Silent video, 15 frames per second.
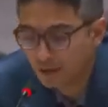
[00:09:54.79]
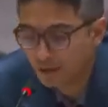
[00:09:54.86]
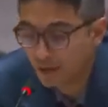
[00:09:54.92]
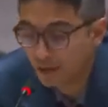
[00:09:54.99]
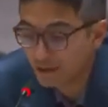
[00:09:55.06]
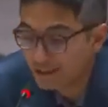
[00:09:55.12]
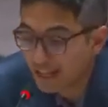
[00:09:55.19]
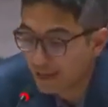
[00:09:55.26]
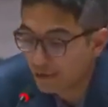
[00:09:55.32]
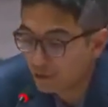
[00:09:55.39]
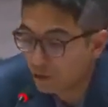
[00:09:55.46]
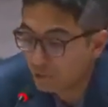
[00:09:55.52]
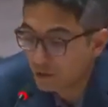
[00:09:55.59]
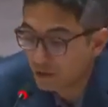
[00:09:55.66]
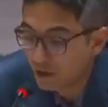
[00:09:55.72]
There is now an
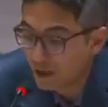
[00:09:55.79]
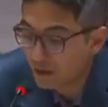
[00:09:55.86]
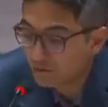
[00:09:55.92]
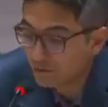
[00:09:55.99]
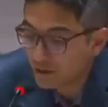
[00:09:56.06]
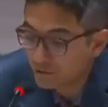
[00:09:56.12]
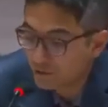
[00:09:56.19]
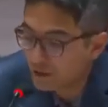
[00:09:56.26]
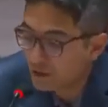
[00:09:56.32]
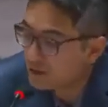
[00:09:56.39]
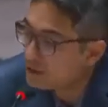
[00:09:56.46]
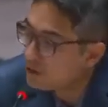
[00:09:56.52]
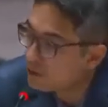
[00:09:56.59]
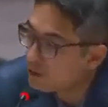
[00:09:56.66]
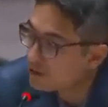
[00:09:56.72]
open conflict within
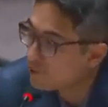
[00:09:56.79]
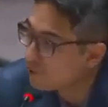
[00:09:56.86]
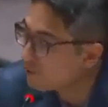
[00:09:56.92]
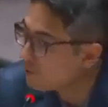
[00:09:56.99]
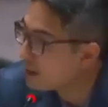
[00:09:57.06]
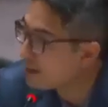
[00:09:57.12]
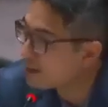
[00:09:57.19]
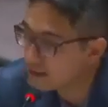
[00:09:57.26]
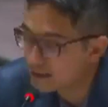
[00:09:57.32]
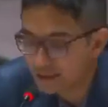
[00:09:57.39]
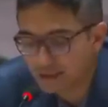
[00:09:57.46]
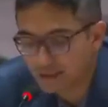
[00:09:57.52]
the U.S. foreign policy